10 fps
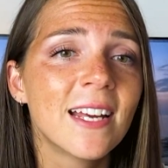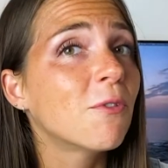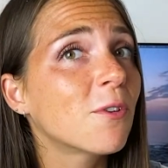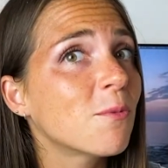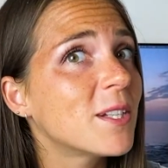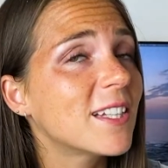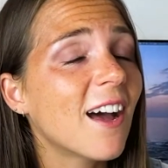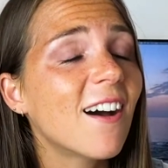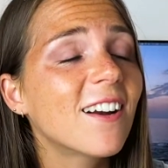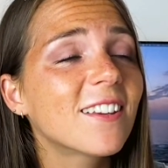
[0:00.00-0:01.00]
Before we
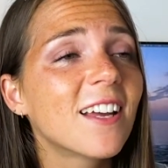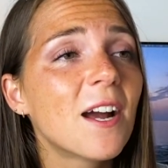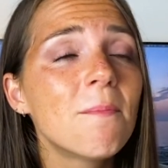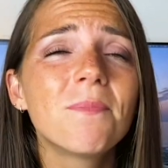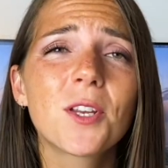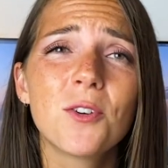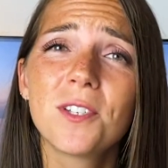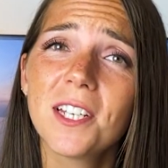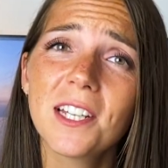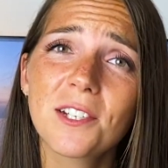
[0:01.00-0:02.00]
start, um,
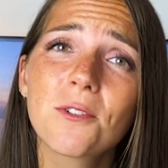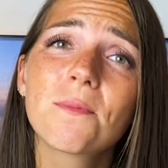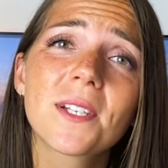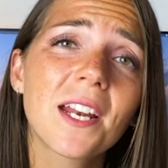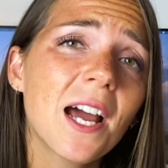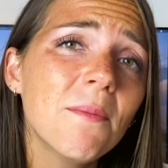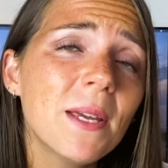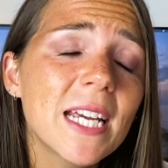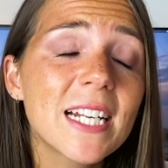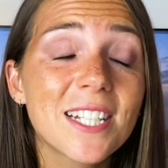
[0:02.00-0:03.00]
consider
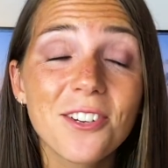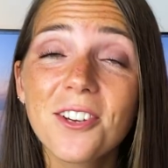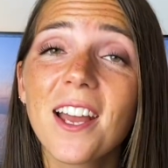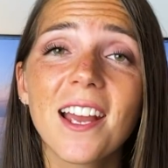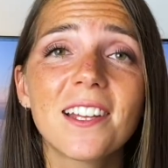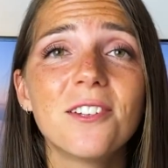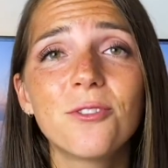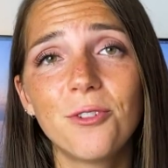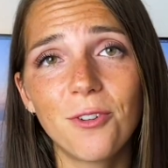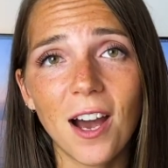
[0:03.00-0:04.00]
subscribing so you can get
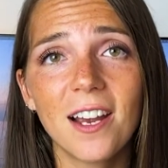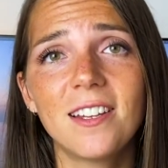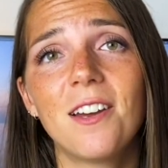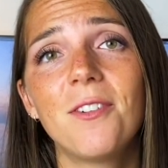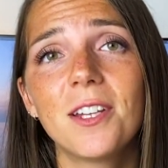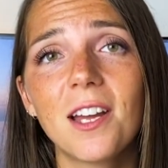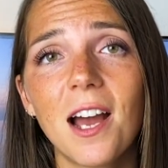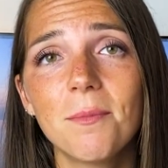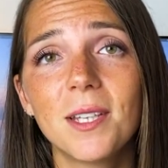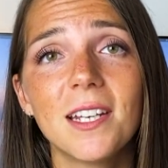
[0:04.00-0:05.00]
notified every
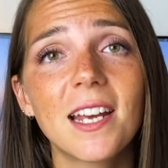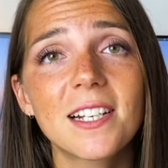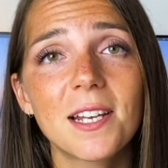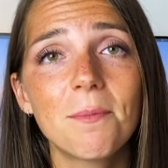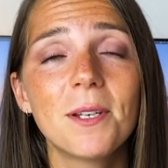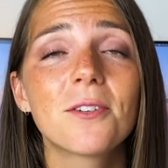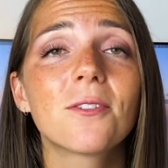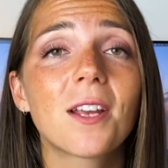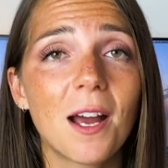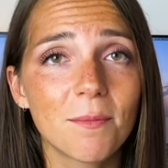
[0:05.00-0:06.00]
time the next
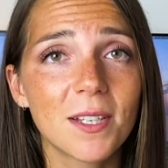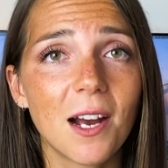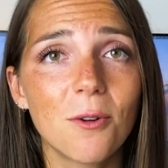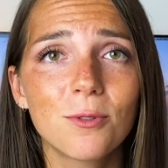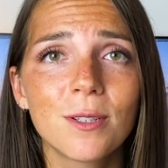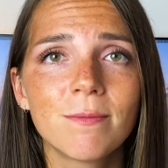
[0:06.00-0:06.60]
episode comes out.